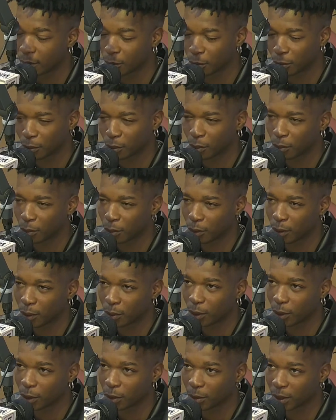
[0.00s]
What
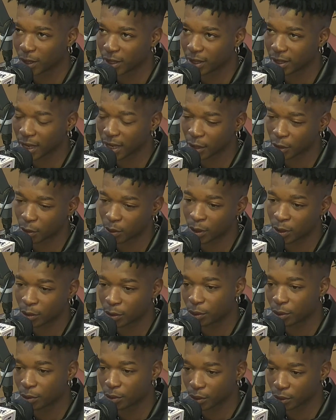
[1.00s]
you mean is I should
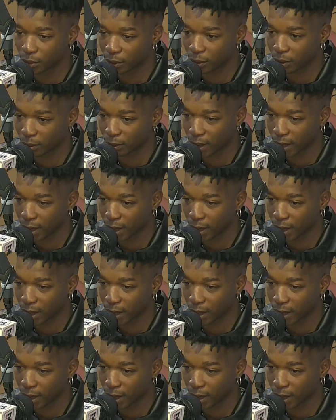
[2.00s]
introduce the song, right?